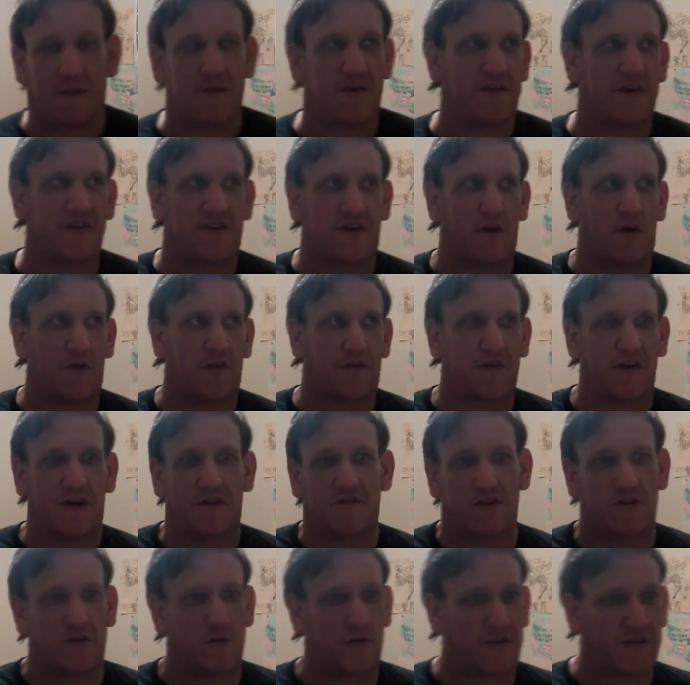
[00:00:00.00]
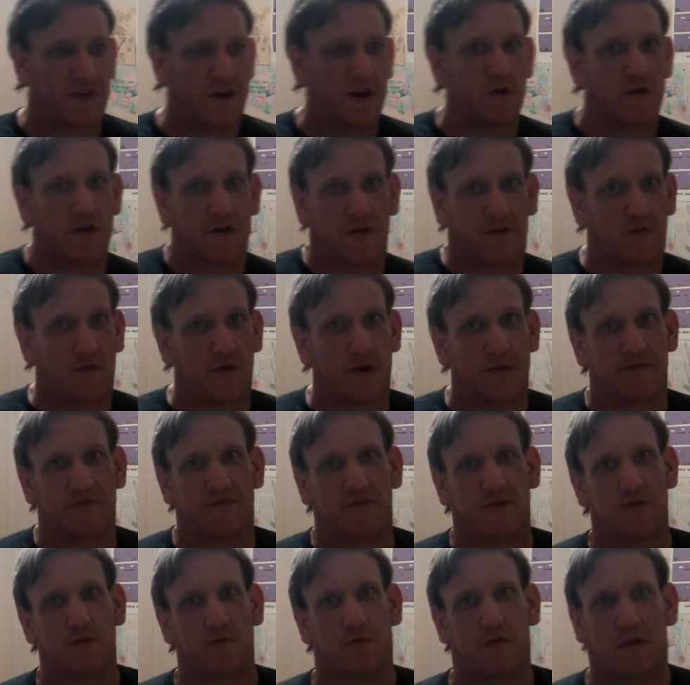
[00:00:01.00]
I mean, they tell us they have to do a security sweep of
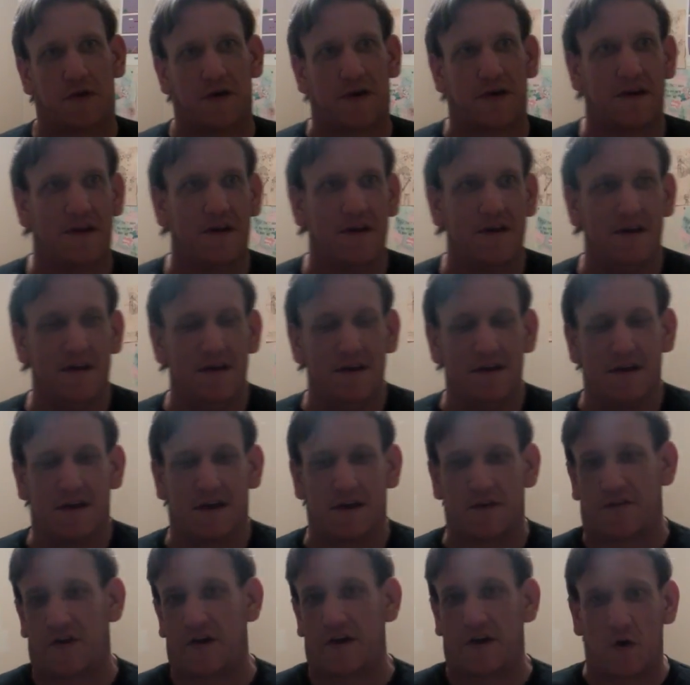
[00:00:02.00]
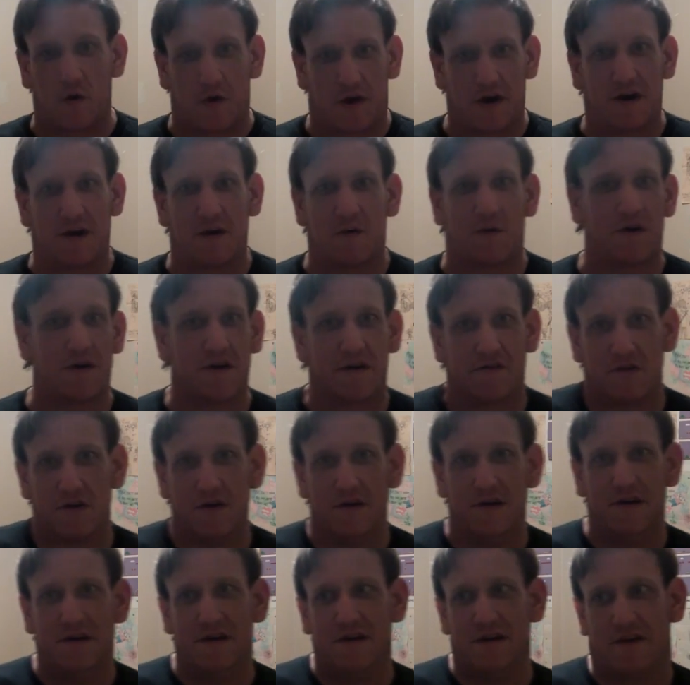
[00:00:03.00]
the new plane. And it's like, okay,
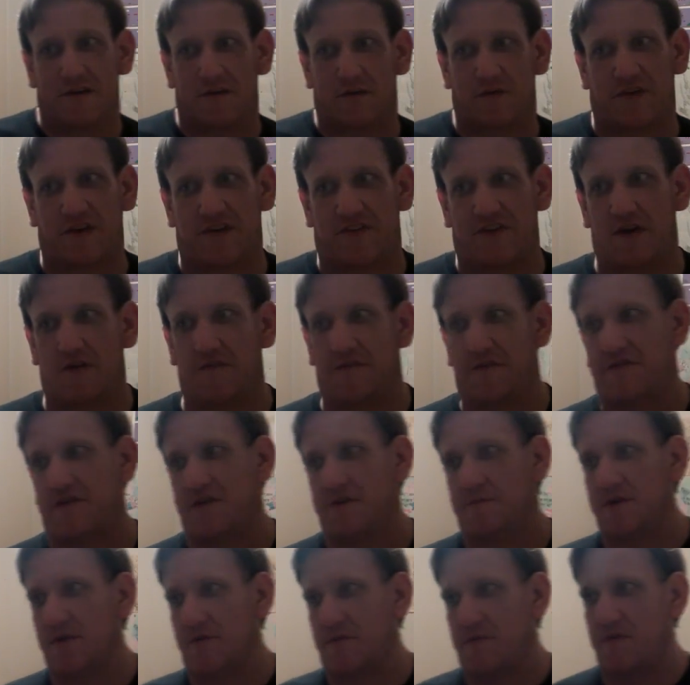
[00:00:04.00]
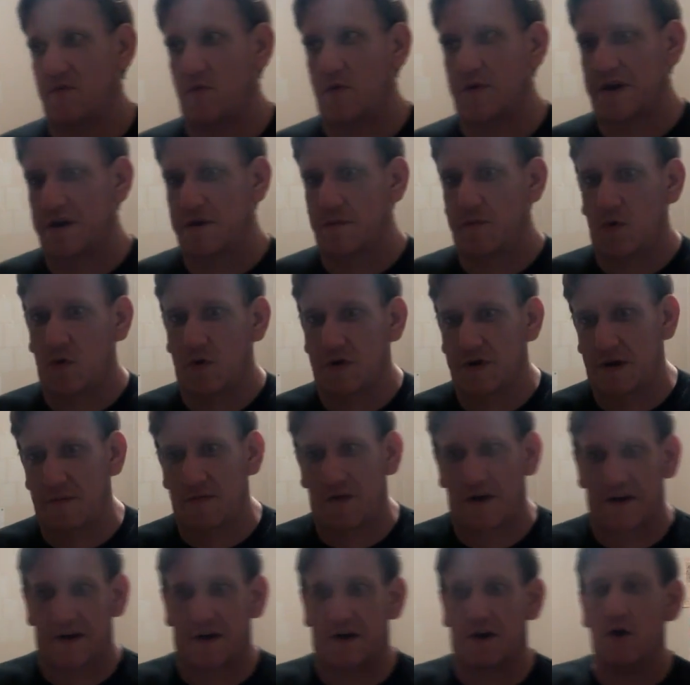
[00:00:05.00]
whatever. So it's like 10 or 15 minutes before we get aboard. And I'm
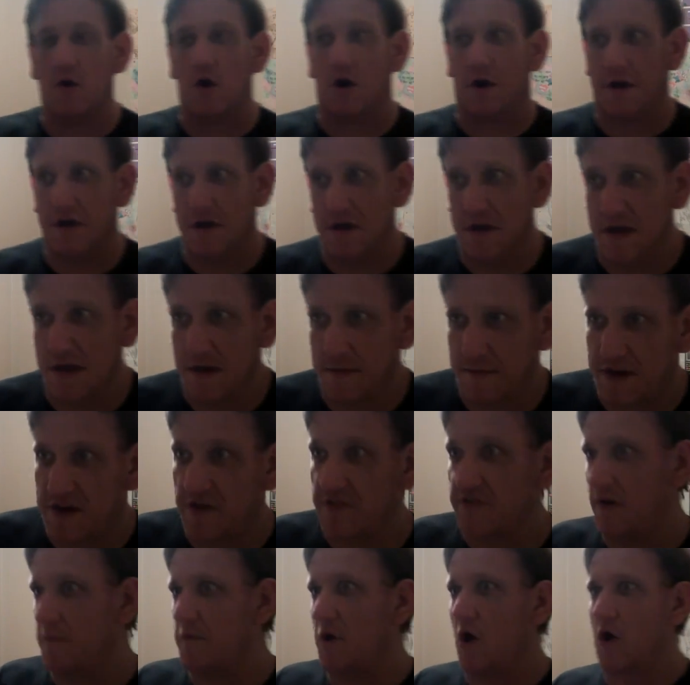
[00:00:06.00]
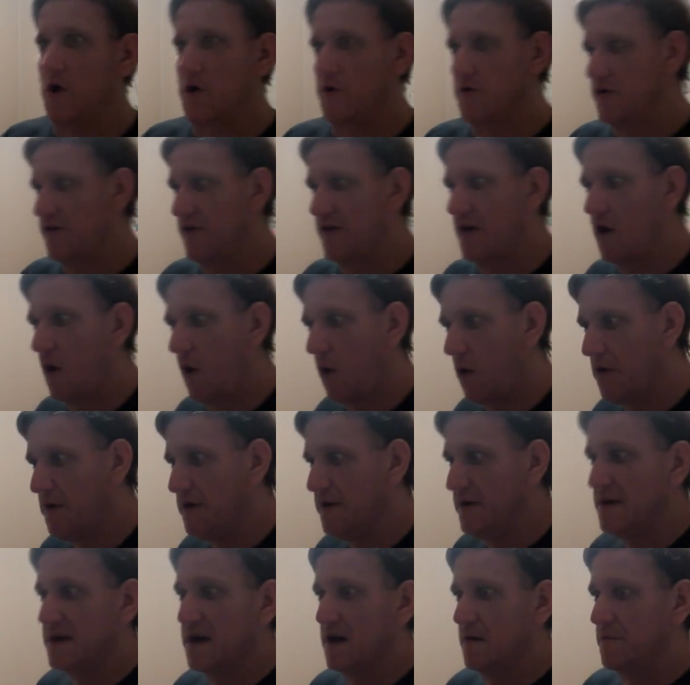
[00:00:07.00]
like, good. Because I'm hungry as hell.
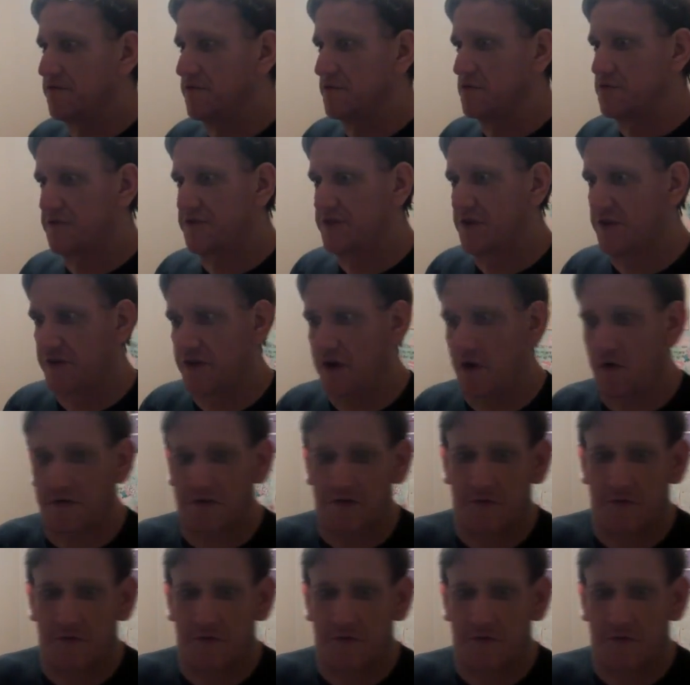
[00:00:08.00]
I'm thirsty as hell.